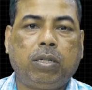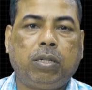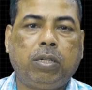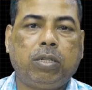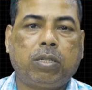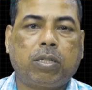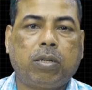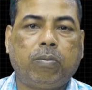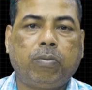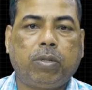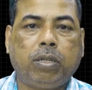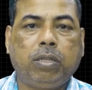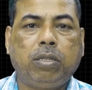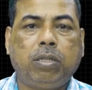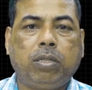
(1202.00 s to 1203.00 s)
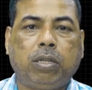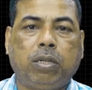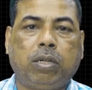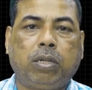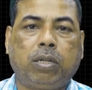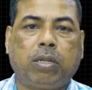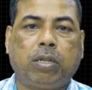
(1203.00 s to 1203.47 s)
discoveries,
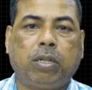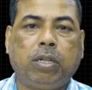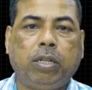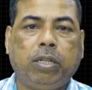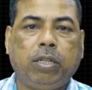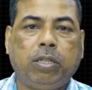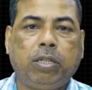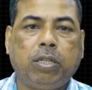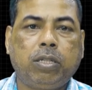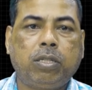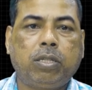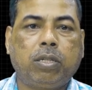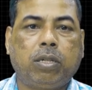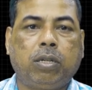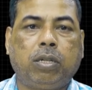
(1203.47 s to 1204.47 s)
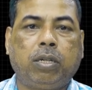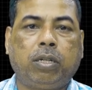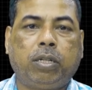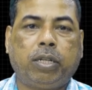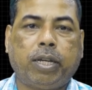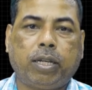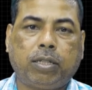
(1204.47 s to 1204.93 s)
religious
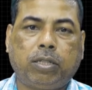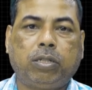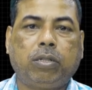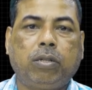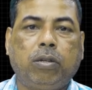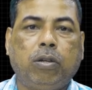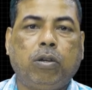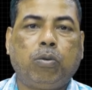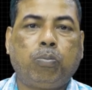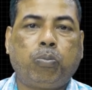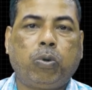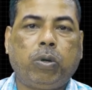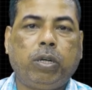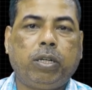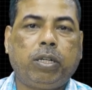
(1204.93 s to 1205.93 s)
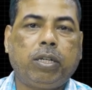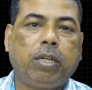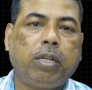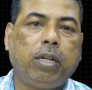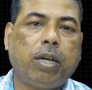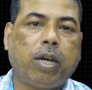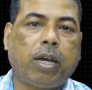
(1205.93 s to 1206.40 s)
text,
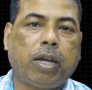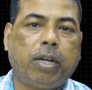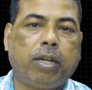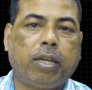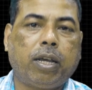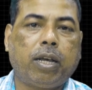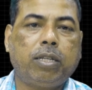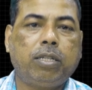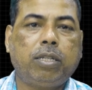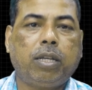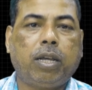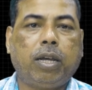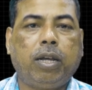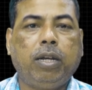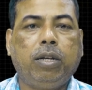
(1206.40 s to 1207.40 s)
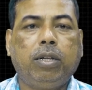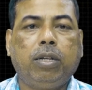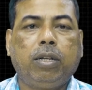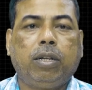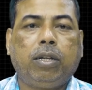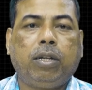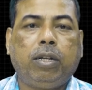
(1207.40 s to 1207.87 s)
political ideas, and
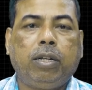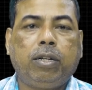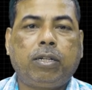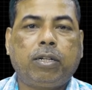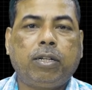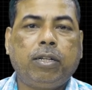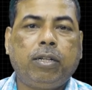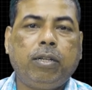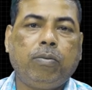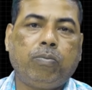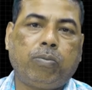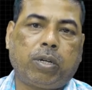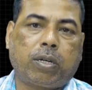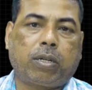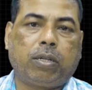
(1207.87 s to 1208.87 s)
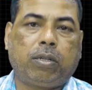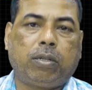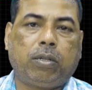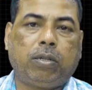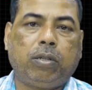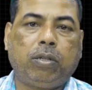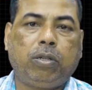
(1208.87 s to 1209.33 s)
literary work
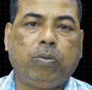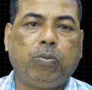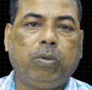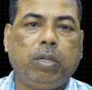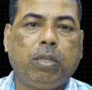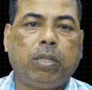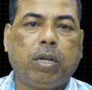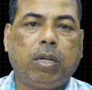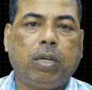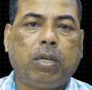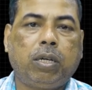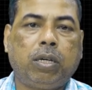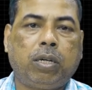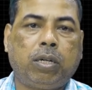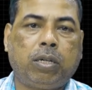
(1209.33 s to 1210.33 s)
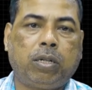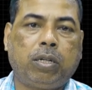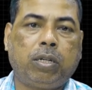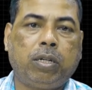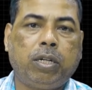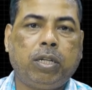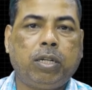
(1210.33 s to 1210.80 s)
during the
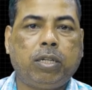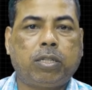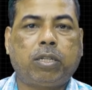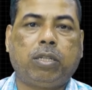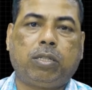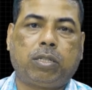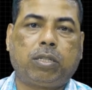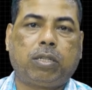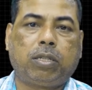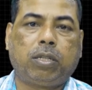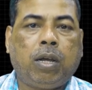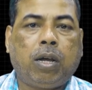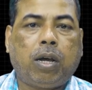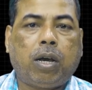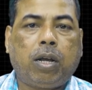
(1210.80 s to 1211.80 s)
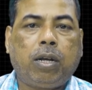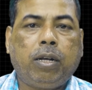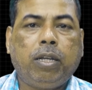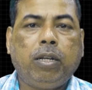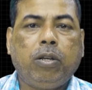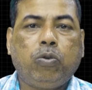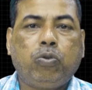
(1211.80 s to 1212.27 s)
Renaissance.
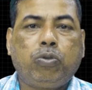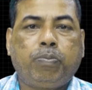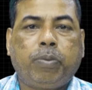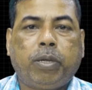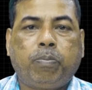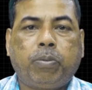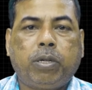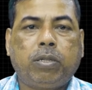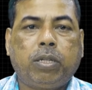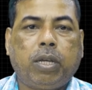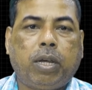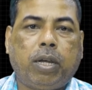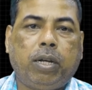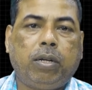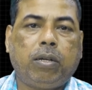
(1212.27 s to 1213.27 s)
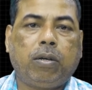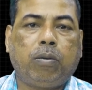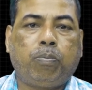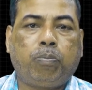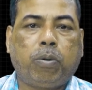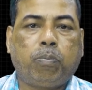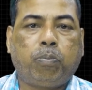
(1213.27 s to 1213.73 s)
Early newspapers and
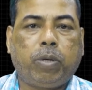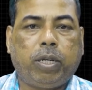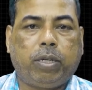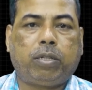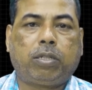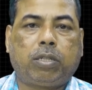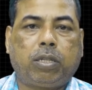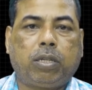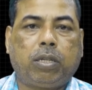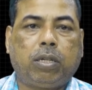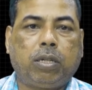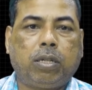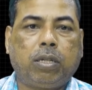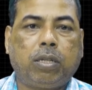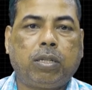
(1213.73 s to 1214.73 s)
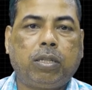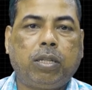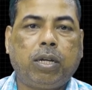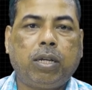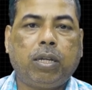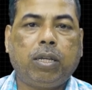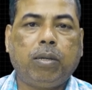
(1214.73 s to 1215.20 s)
pamphlets.
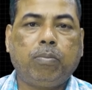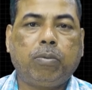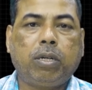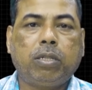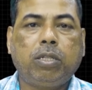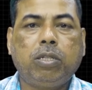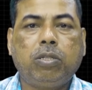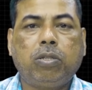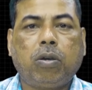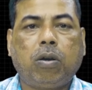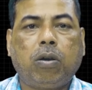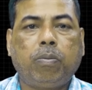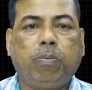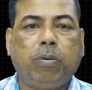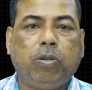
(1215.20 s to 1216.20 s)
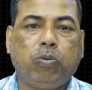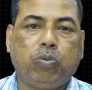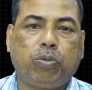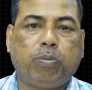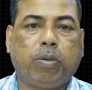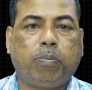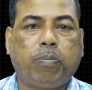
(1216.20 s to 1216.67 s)
The emergence of
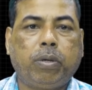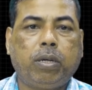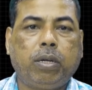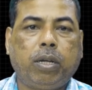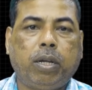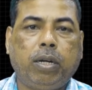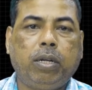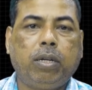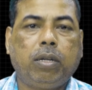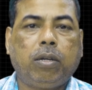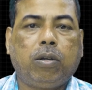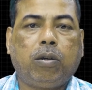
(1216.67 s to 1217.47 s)
newspaper and